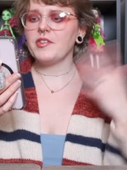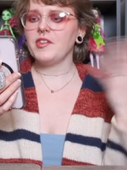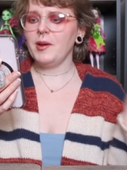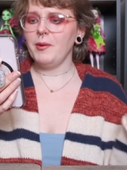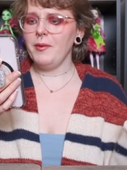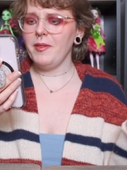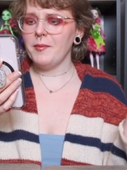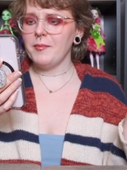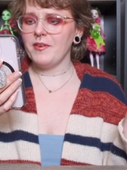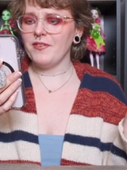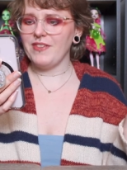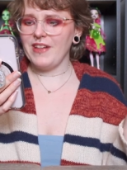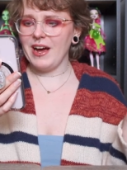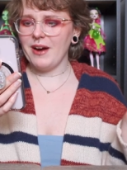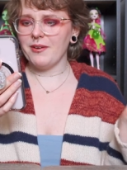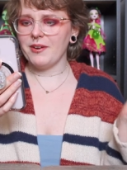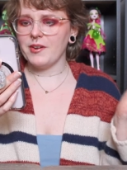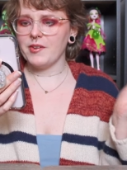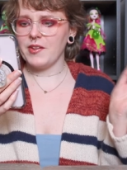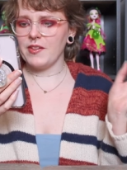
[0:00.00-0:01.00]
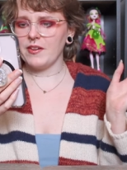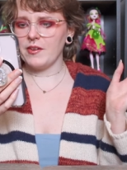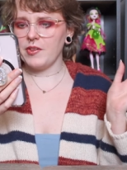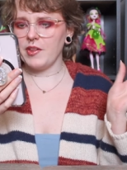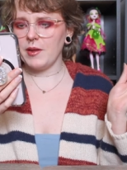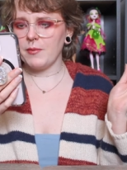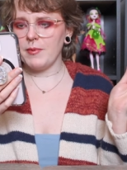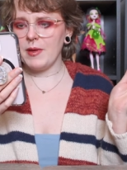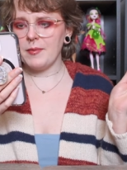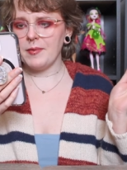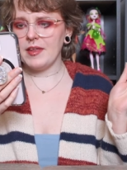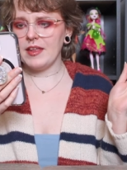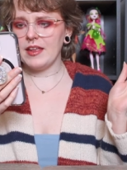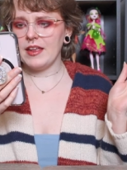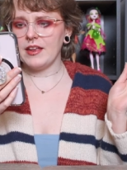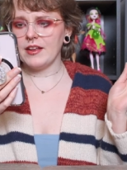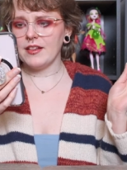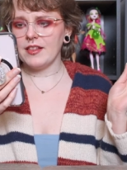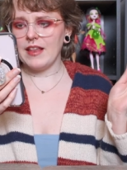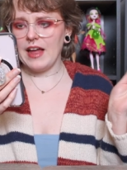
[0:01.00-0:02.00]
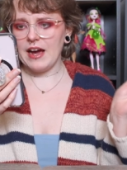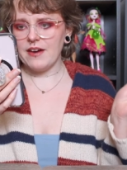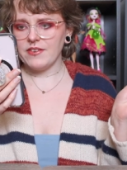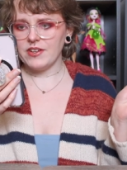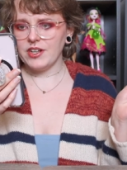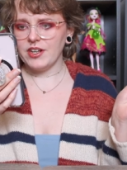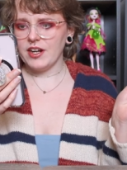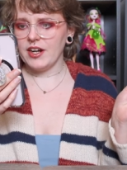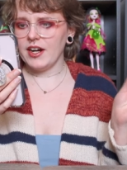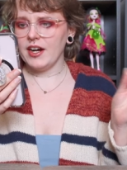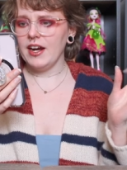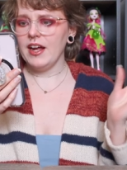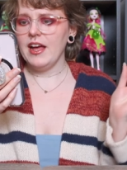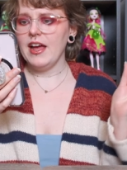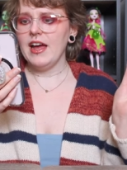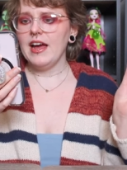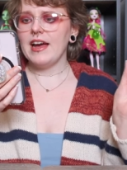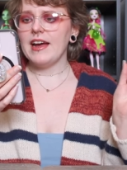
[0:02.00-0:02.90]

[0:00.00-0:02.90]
Some of them are flowers. It looks like maybe lavender